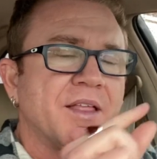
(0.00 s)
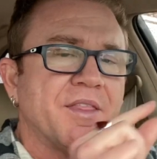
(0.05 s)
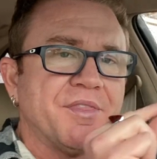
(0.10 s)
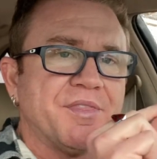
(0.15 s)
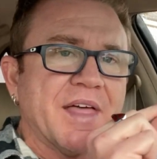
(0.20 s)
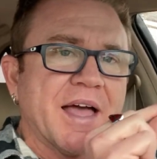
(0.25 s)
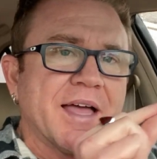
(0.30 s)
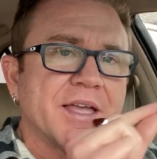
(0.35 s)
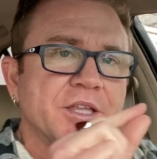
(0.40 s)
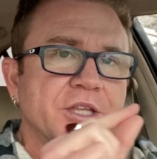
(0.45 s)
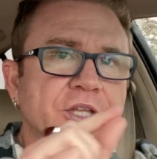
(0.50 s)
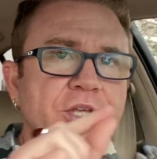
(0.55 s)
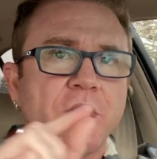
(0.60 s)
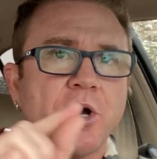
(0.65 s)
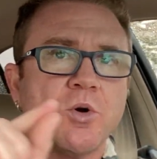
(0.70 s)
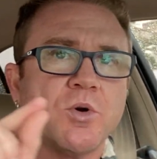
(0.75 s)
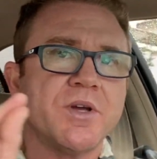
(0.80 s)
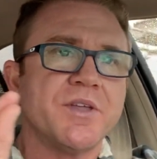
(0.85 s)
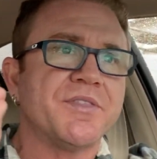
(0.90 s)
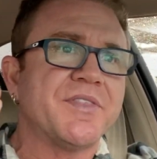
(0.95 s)
That
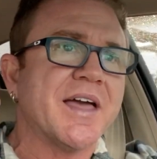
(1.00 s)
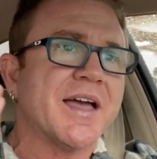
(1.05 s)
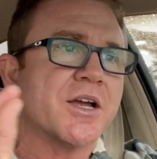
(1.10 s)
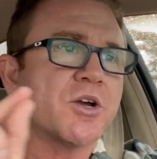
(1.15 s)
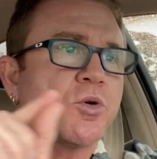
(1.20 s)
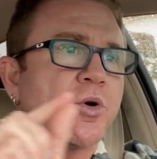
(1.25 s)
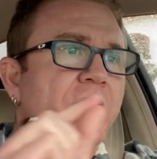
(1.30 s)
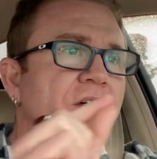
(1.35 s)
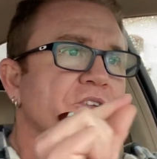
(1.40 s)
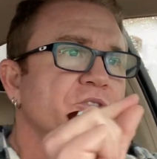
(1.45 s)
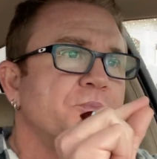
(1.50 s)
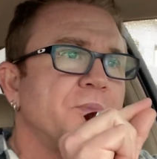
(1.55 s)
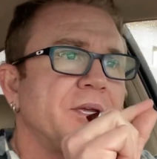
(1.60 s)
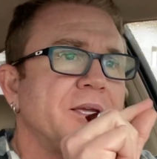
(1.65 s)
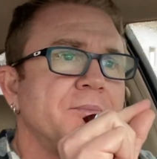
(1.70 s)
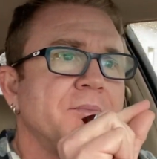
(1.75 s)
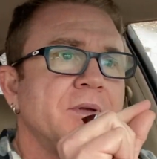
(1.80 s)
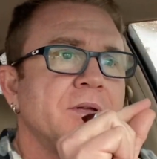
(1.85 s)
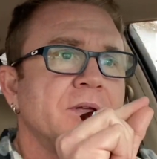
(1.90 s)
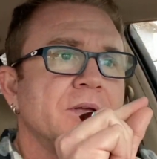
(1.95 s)
yoke, that
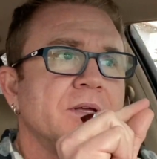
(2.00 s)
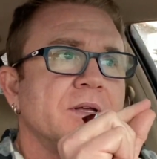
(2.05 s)
crossbeam,